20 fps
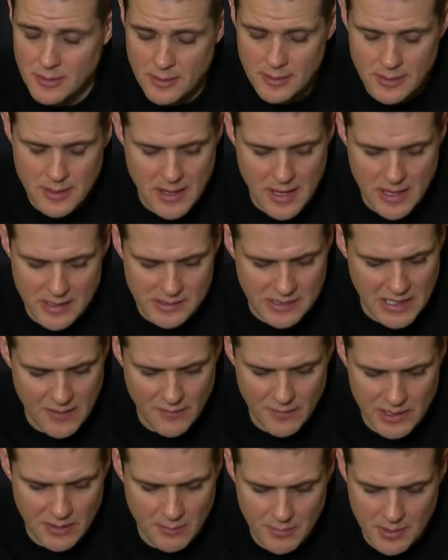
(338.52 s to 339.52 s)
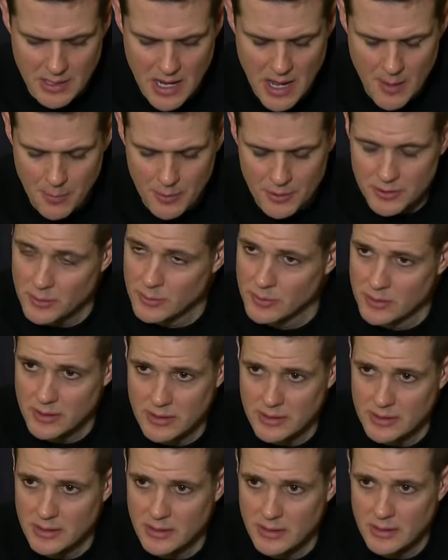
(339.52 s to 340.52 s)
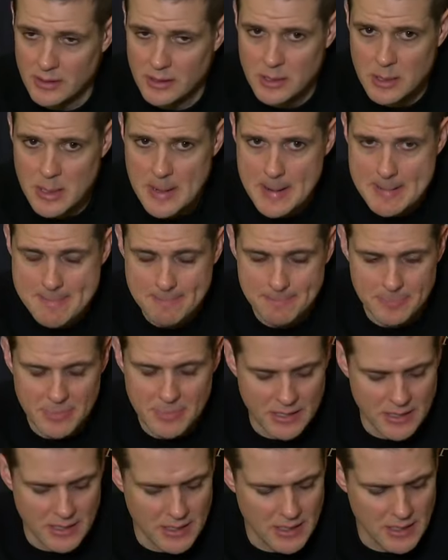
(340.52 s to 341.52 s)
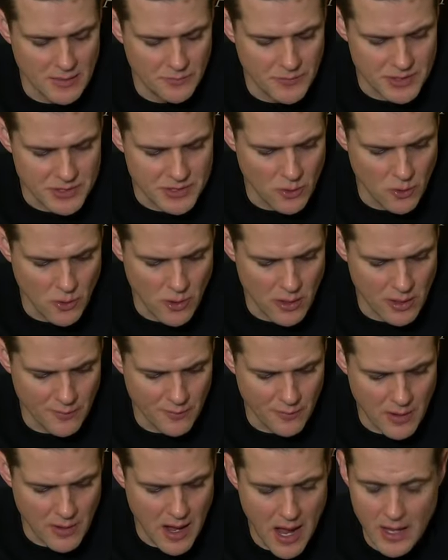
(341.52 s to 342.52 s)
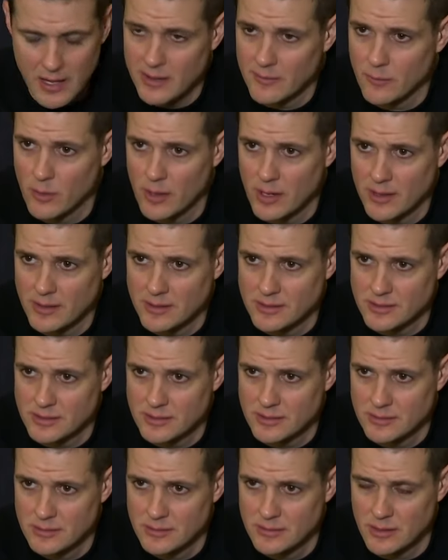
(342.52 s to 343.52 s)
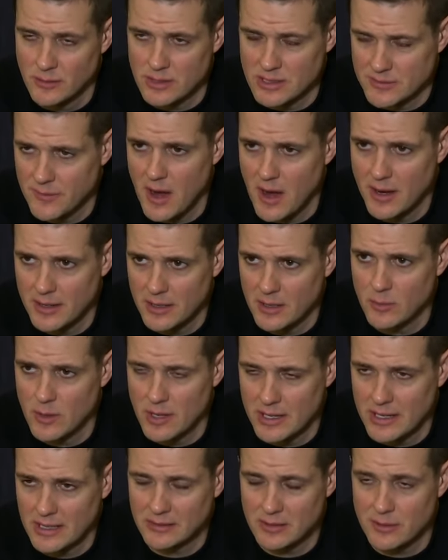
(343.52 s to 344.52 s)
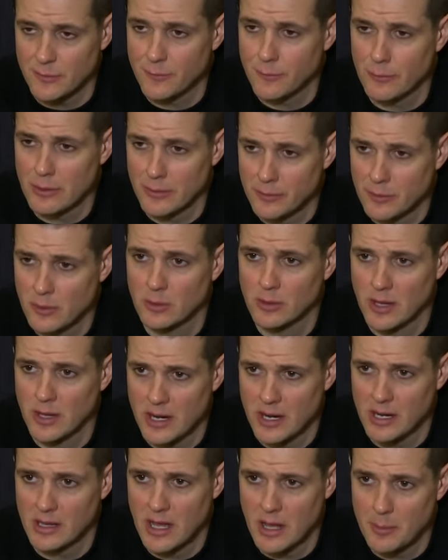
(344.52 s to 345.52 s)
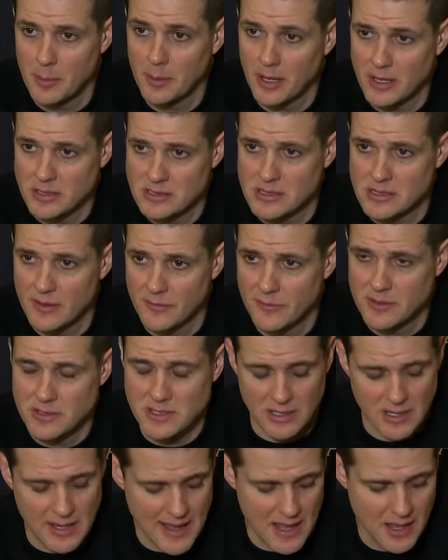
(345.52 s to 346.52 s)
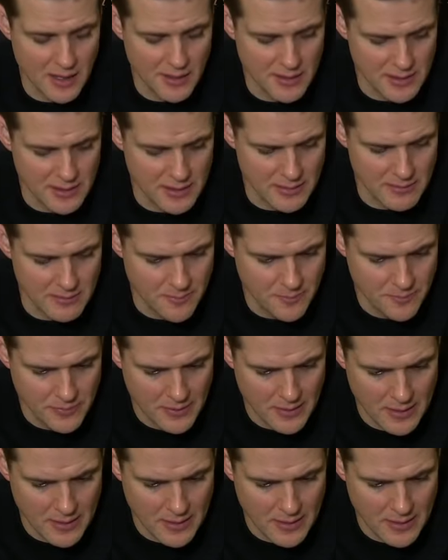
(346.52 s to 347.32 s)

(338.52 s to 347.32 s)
has given him an opportunity to score in a variety of ways. You know, he's finding a way to get to the free throw line a lot because of that physicality. And,